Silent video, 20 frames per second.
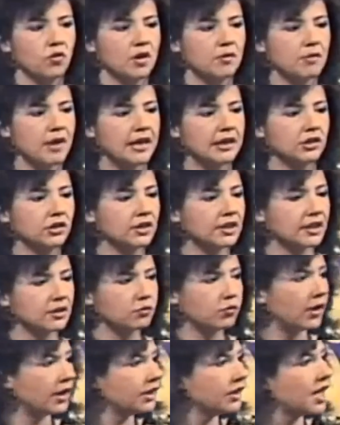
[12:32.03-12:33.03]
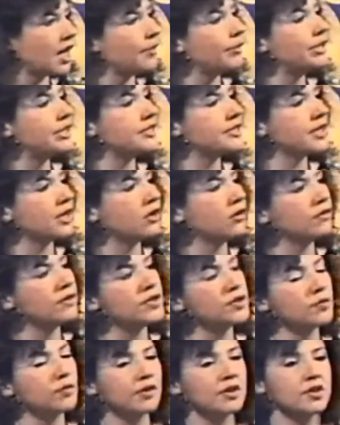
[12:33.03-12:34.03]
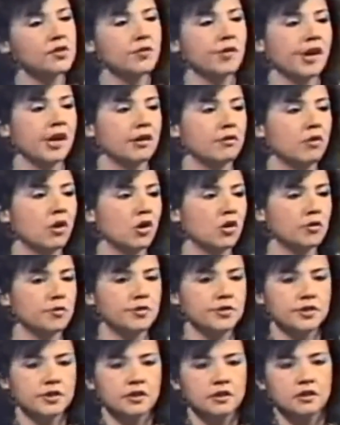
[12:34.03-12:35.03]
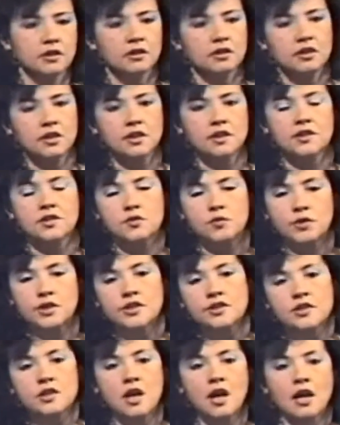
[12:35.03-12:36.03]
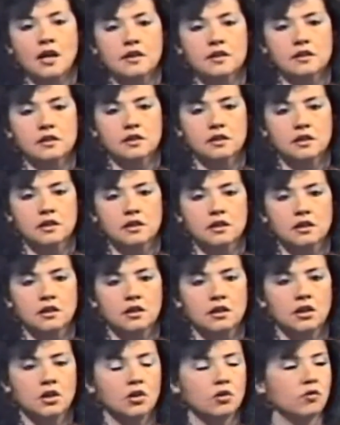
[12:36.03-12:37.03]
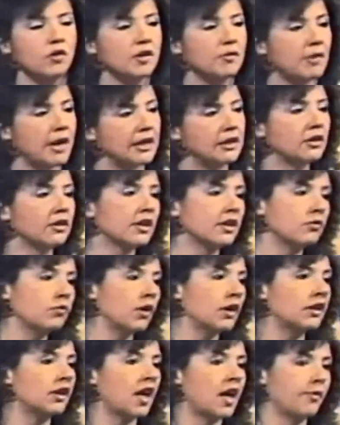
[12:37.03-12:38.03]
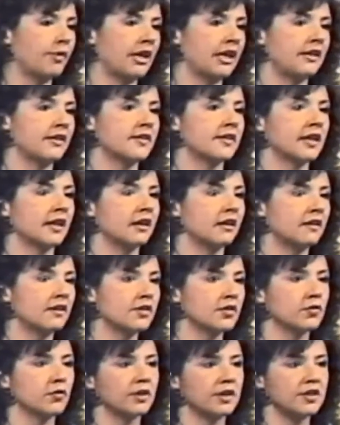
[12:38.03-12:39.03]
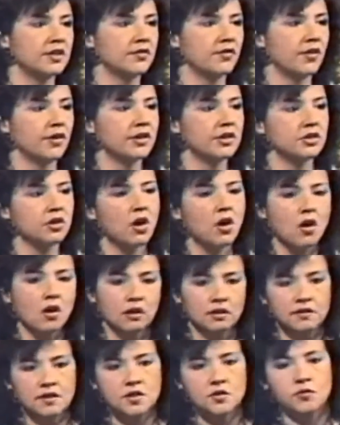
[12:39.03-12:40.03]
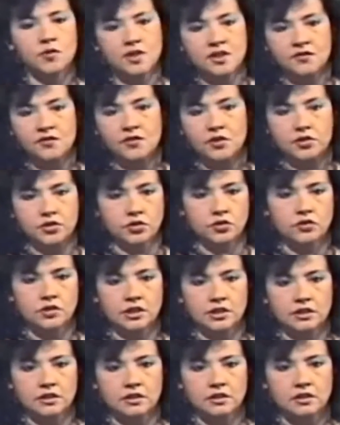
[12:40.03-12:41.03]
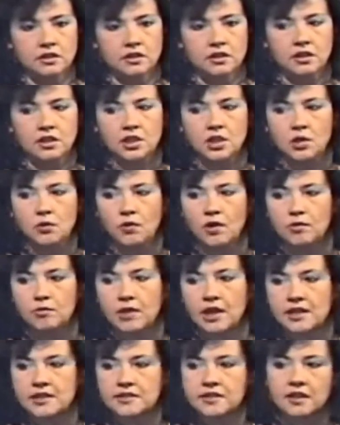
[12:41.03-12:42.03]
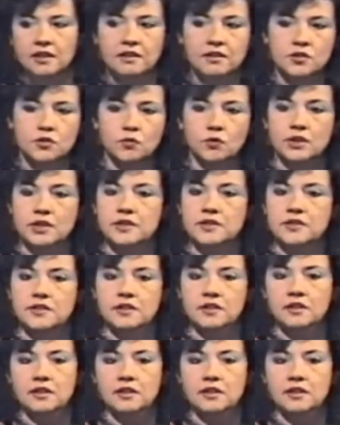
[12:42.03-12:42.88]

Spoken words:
One might look at one Lama and say, oh, this one is wearing robes, and this one is not. One might look at one Lama and say, this one is very tall, and this one is very short. One might say this one